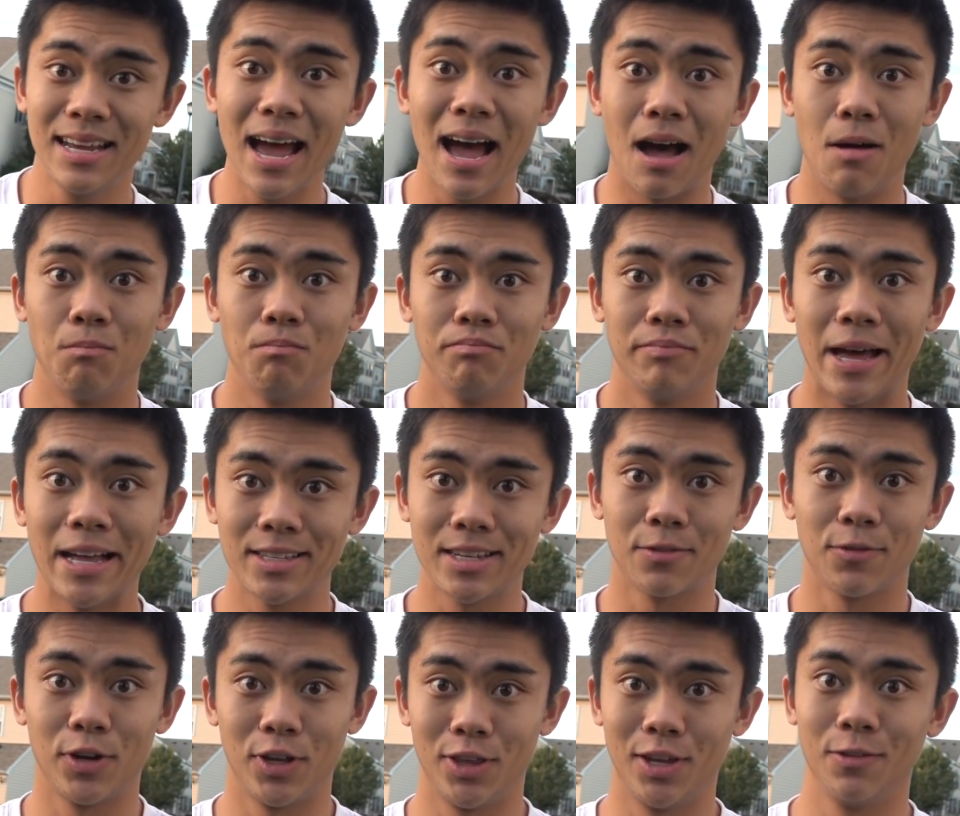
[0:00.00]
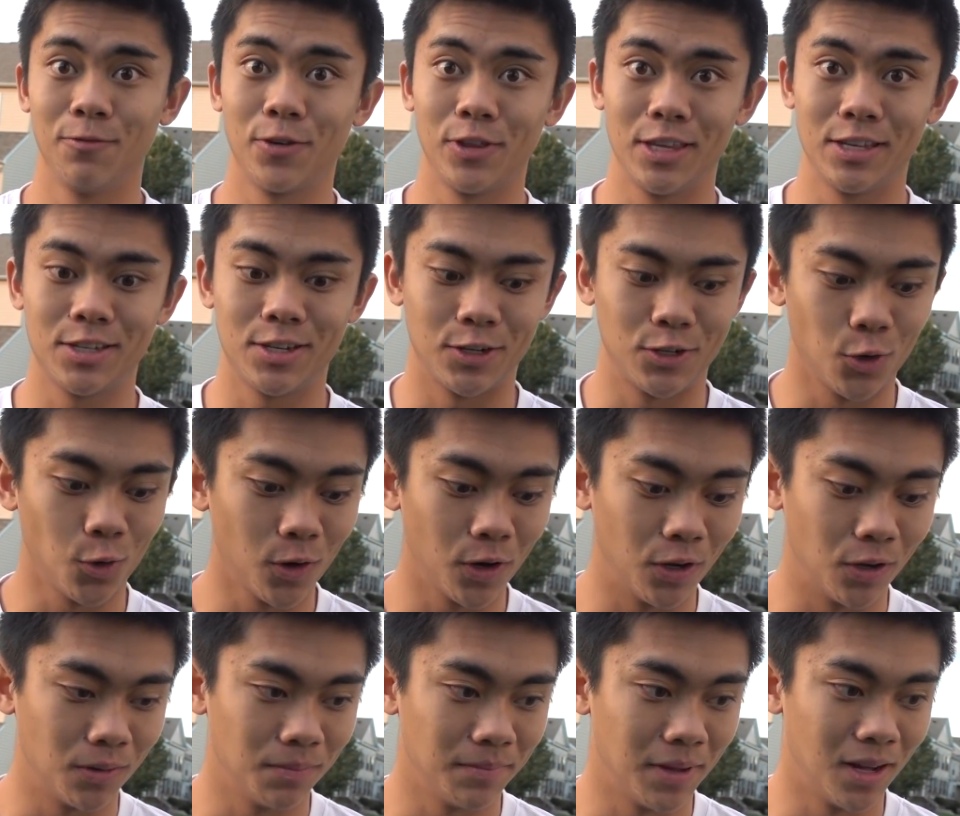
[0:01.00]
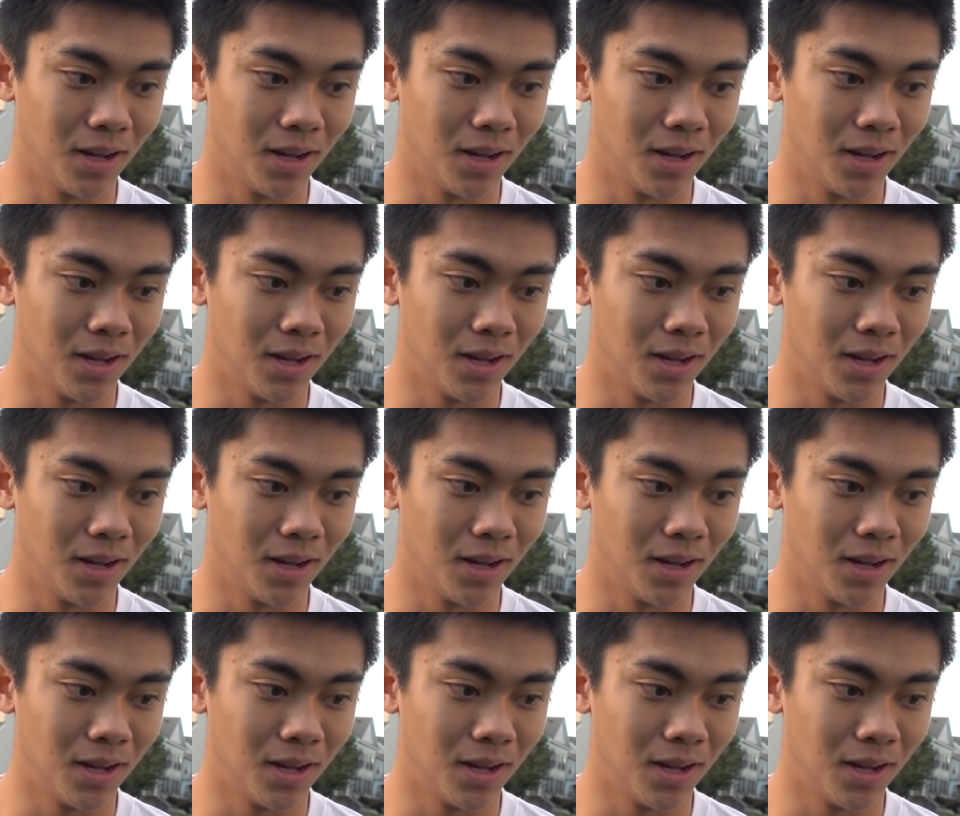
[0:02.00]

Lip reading: yeah, that's everything for this tutorial.